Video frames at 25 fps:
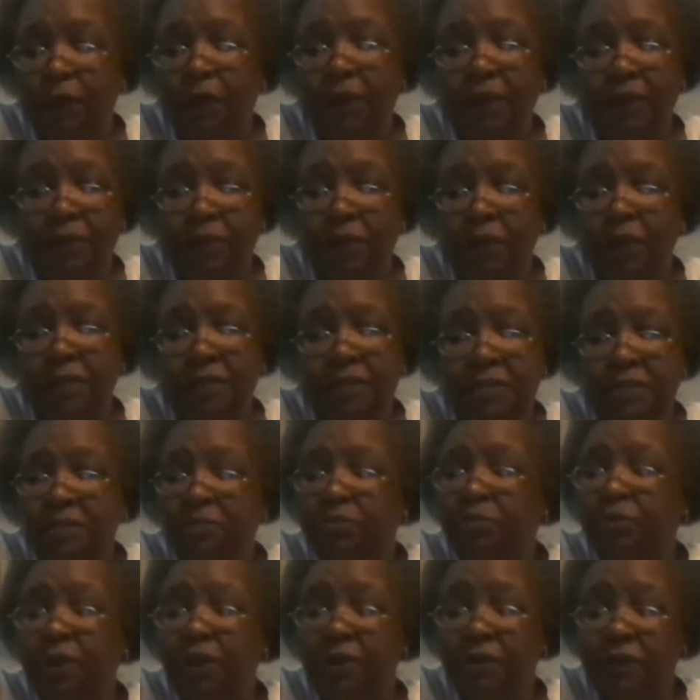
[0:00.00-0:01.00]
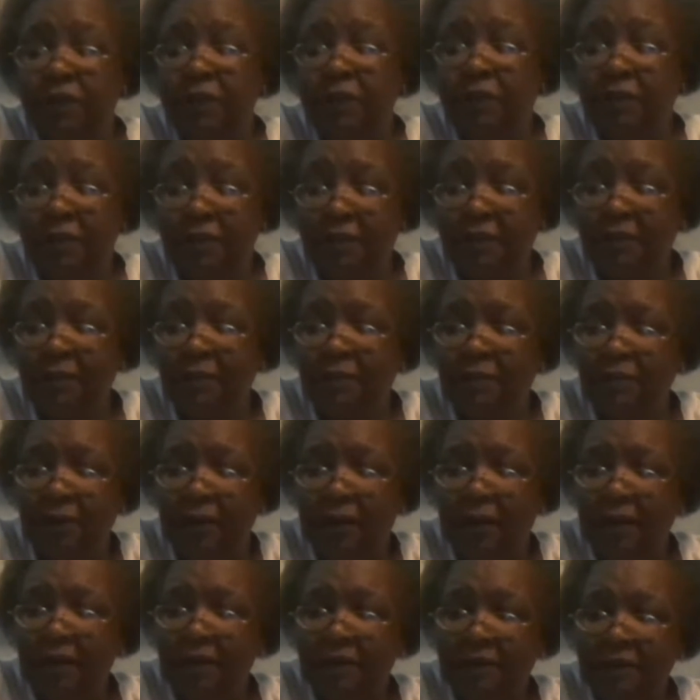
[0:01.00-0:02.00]
He was the president of the
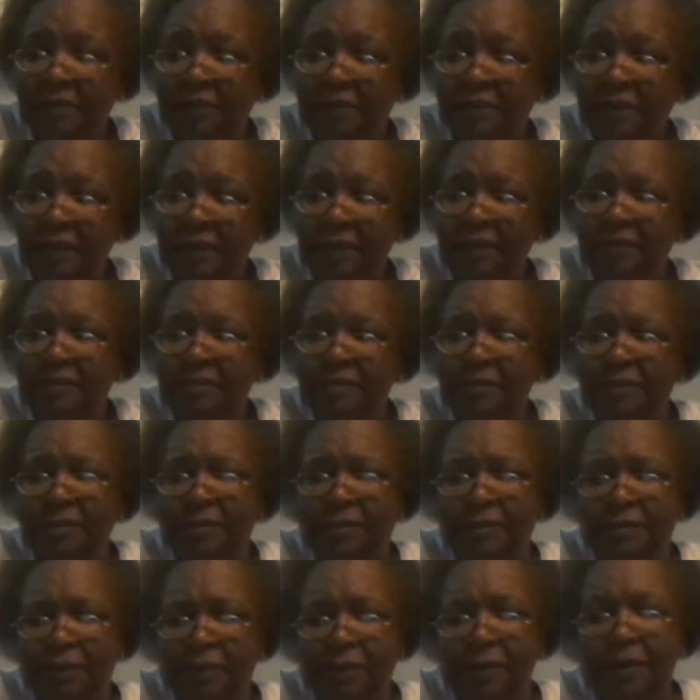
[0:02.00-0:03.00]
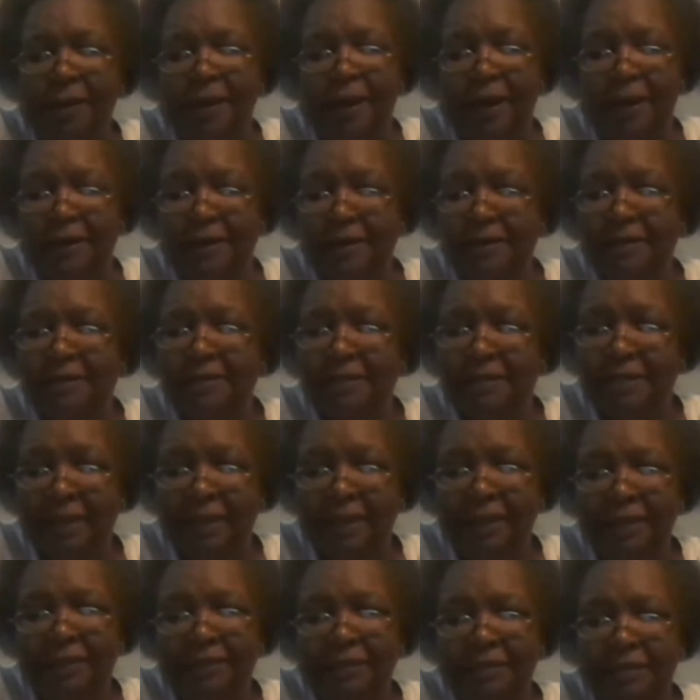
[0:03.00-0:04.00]
United States, and the United
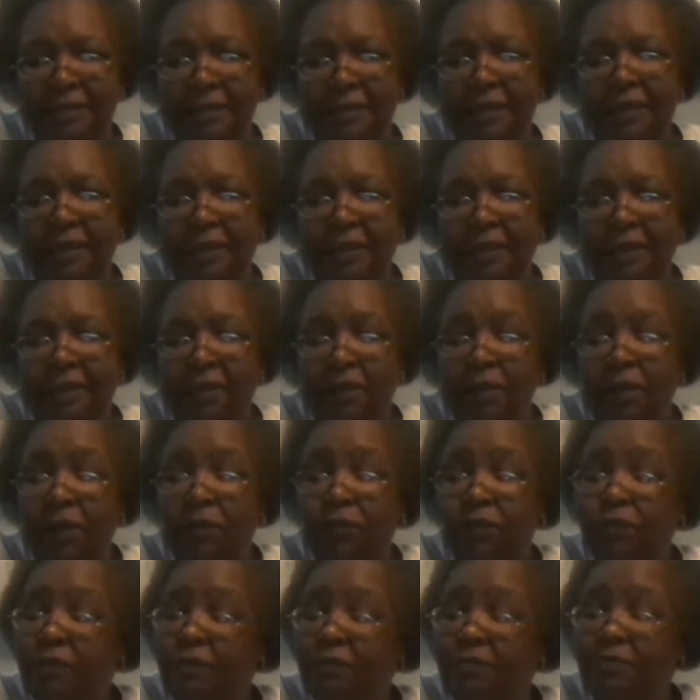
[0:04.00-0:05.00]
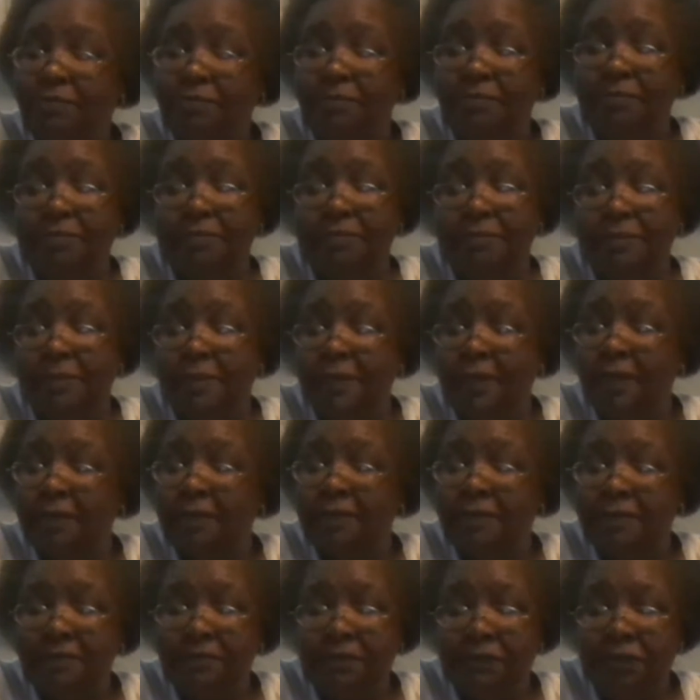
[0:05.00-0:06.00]
States
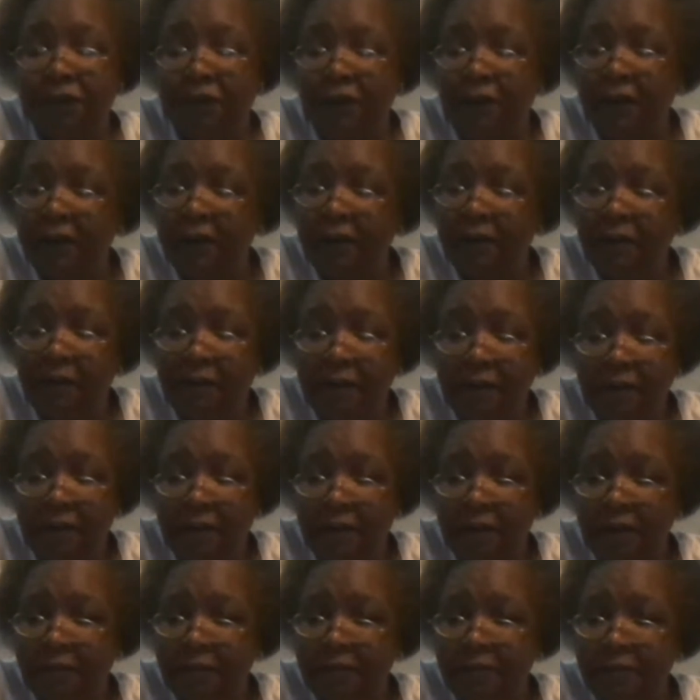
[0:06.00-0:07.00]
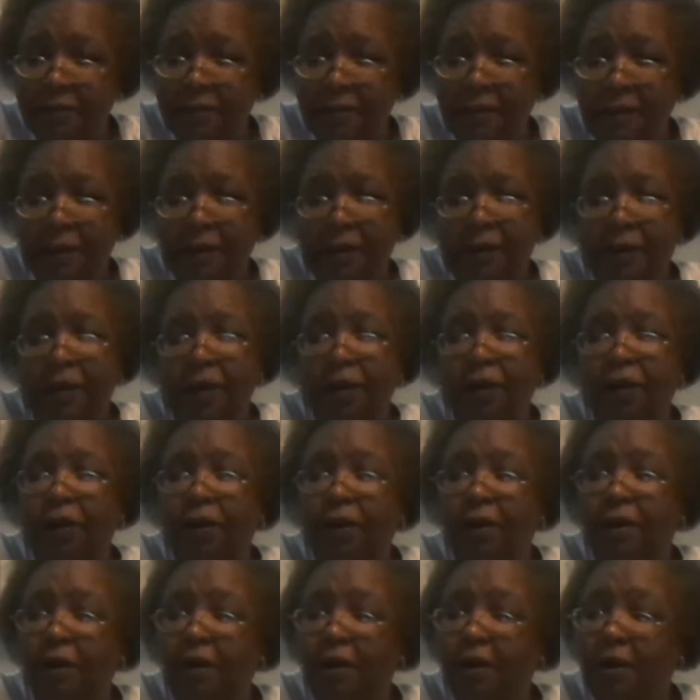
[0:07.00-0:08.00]
does some funky things
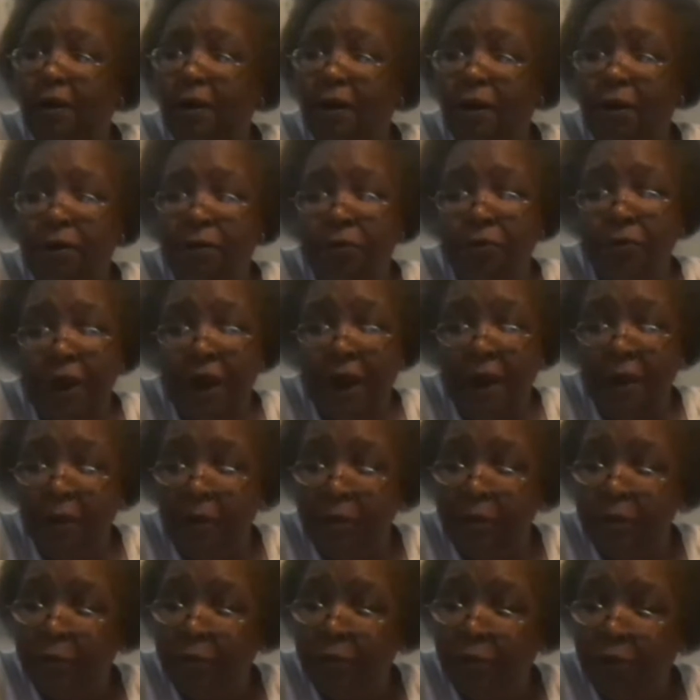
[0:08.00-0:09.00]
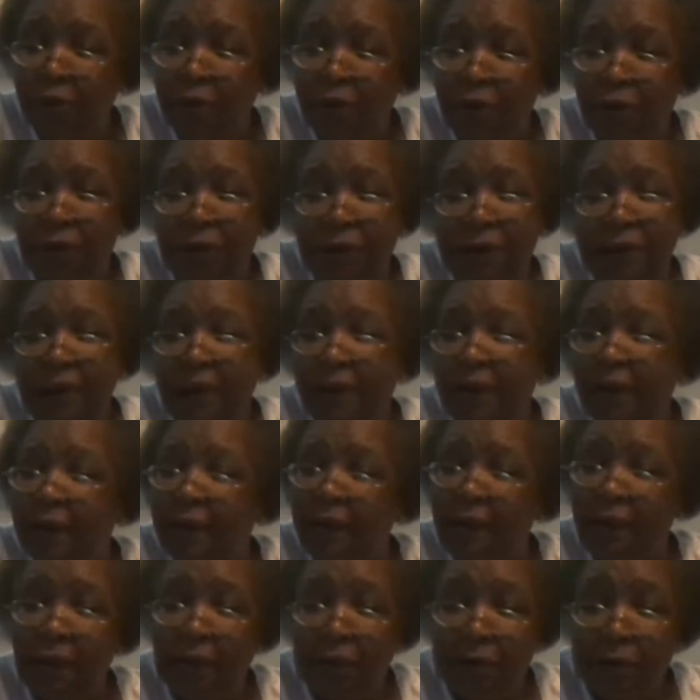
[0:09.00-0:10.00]
around the world
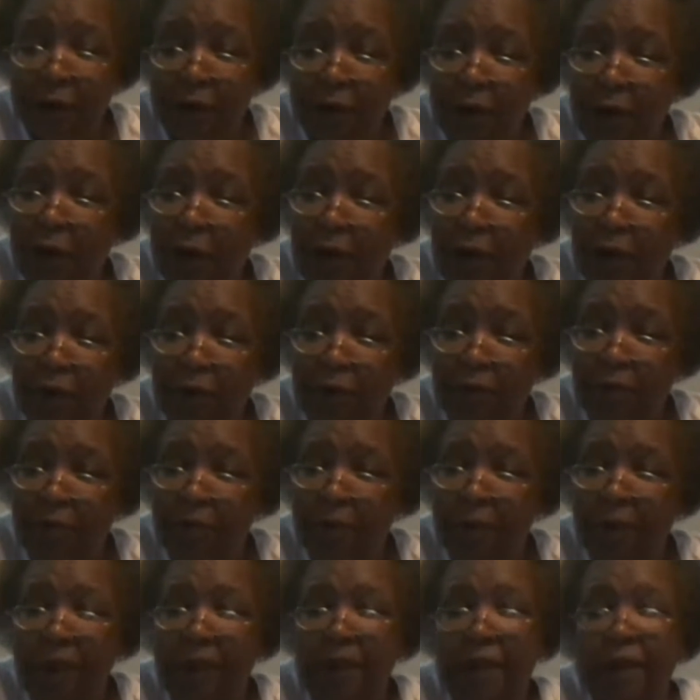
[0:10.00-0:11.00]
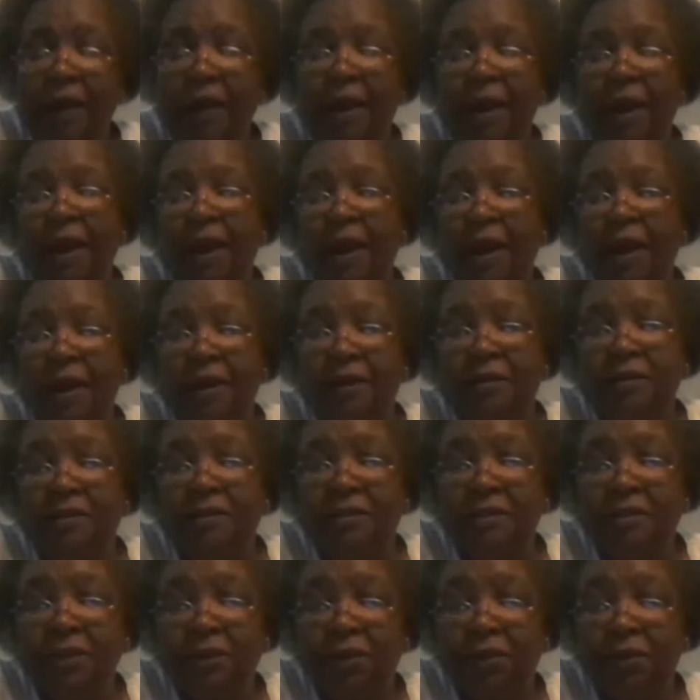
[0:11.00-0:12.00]
and here at home.
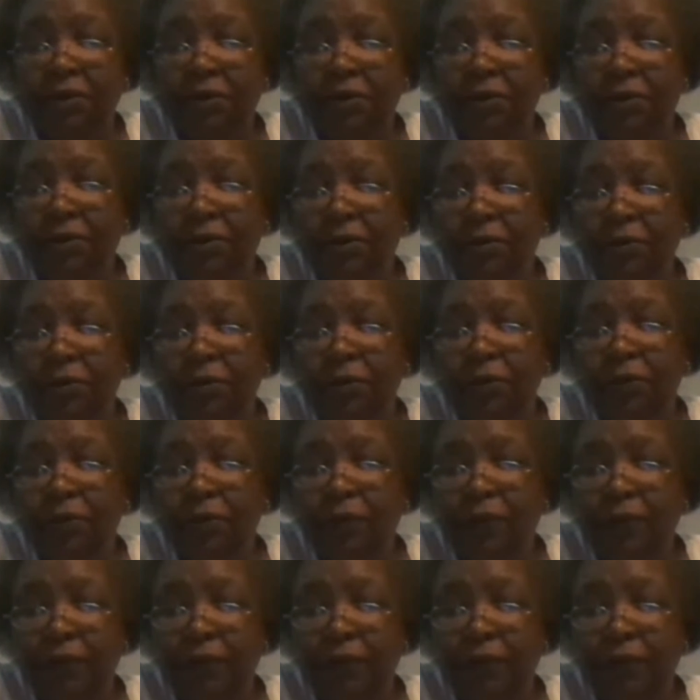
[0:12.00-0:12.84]
And so,